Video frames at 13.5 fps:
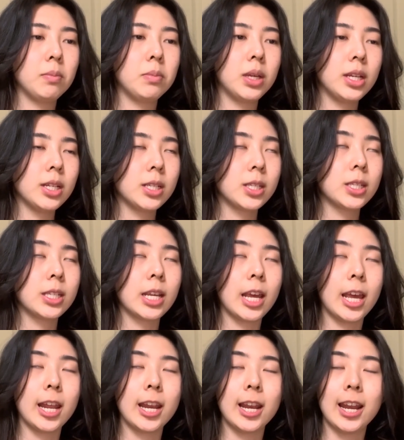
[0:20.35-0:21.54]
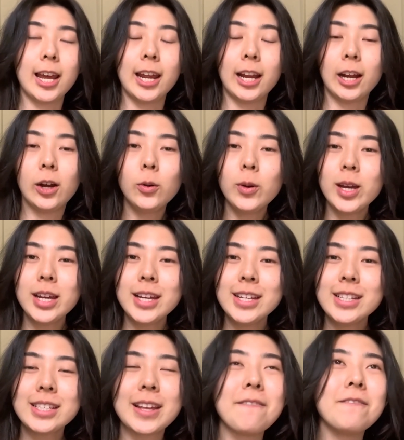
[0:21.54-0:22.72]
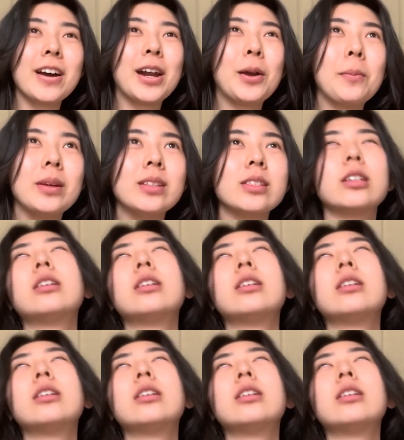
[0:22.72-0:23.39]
piece, and like always, environments are